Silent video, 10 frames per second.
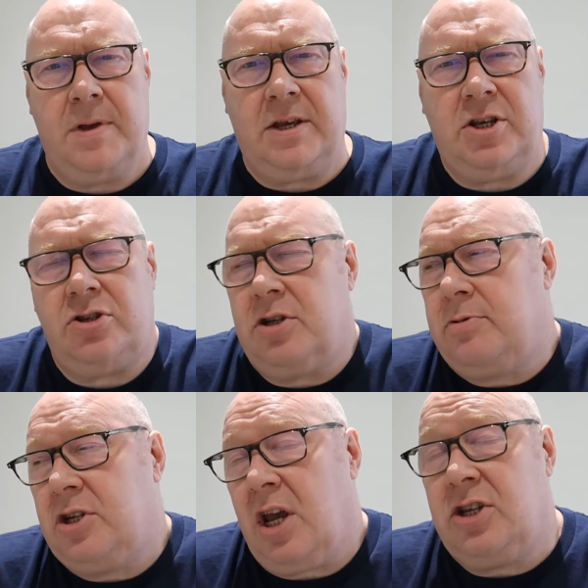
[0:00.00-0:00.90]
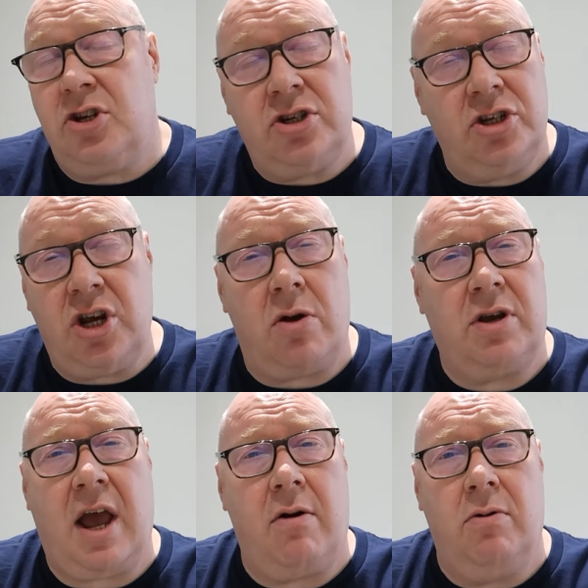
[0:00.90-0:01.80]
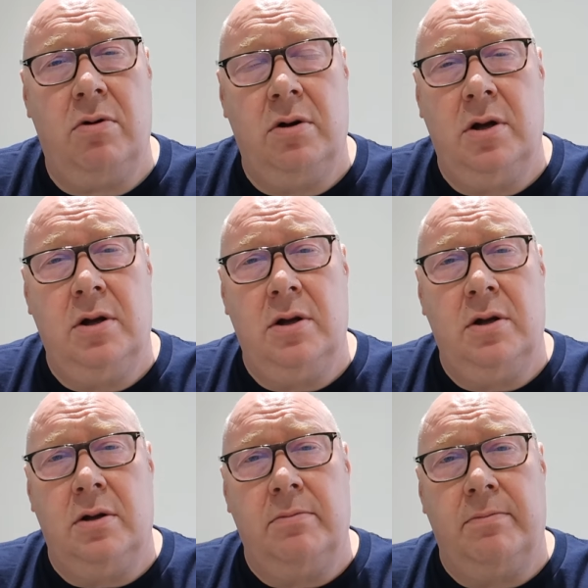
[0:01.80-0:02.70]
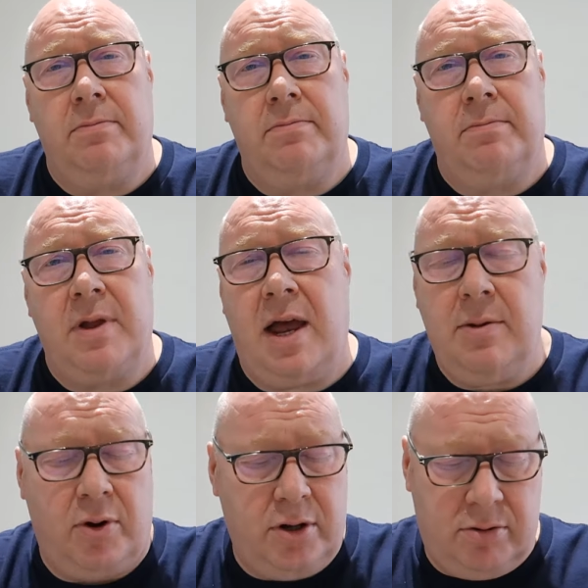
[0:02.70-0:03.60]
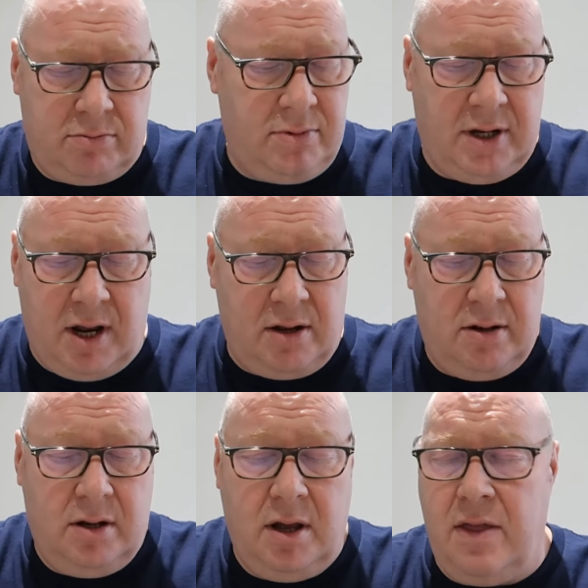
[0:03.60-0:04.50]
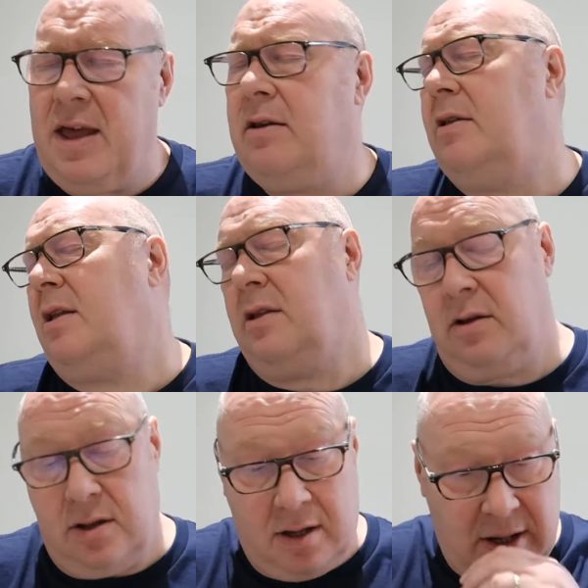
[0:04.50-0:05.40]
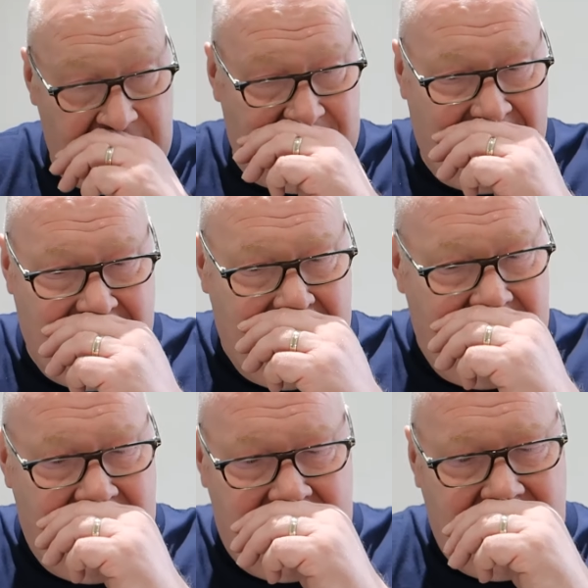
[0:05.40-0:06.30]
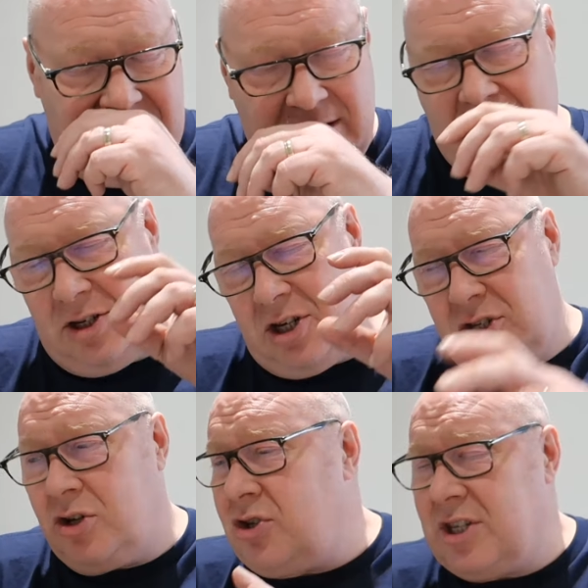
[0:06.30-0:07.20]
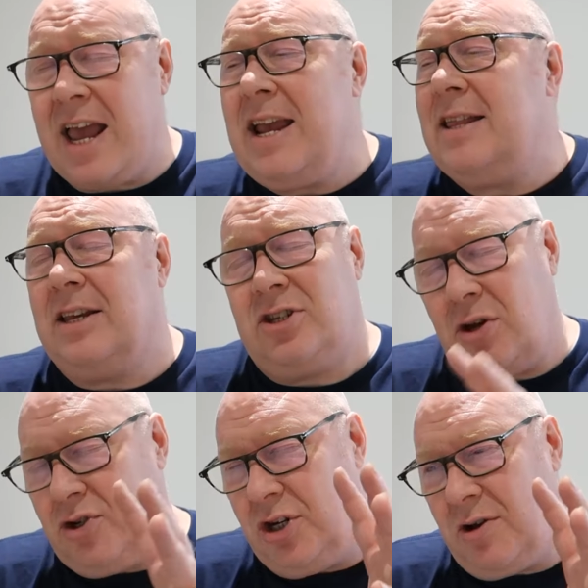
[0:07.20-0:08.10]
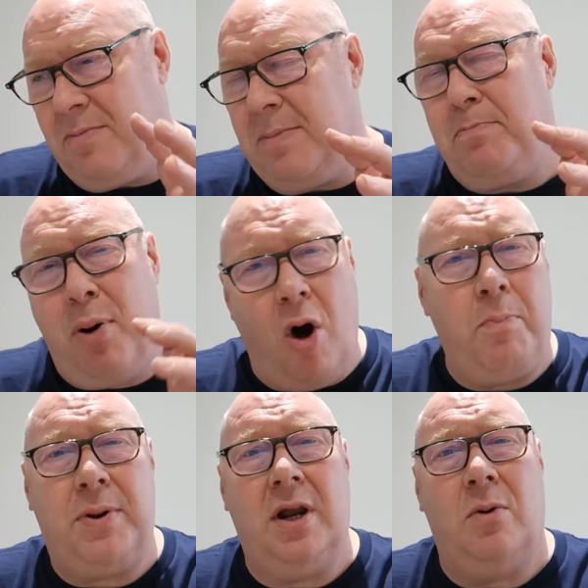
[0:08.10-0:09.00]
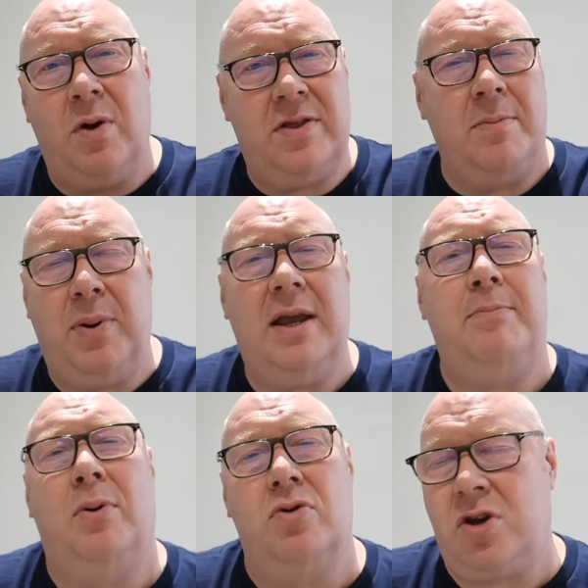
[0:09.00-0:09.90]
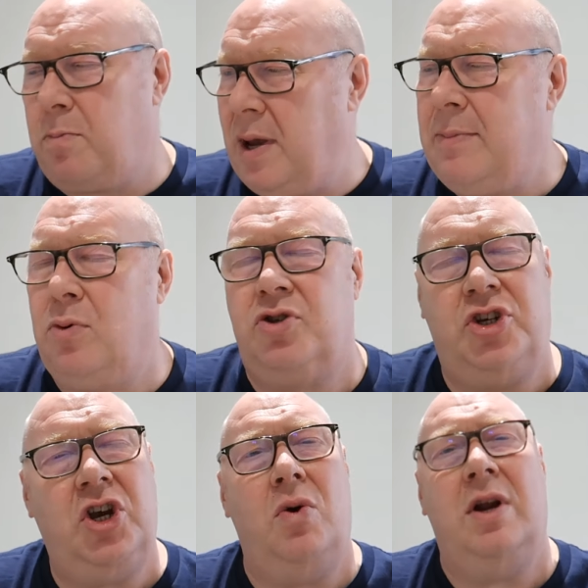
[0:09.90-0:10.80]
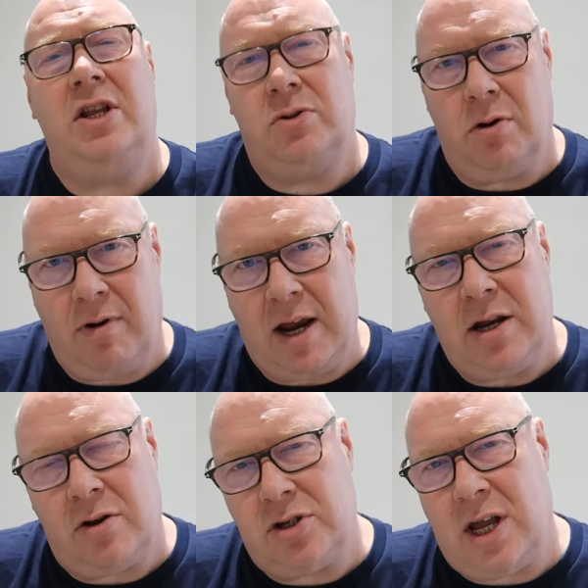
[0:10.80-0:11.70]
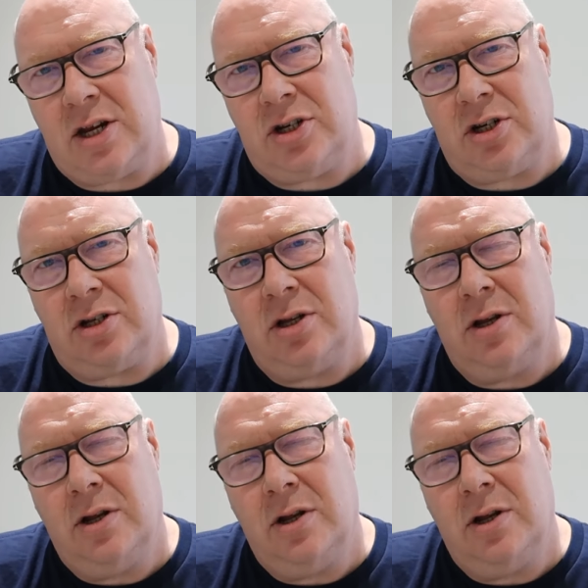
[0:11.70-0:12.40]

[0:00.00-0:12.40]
It's just a joke, Carol. Anybody who's, you know... And then the other... She's just saying this so she can be popular with the people. So people tune into a radio station.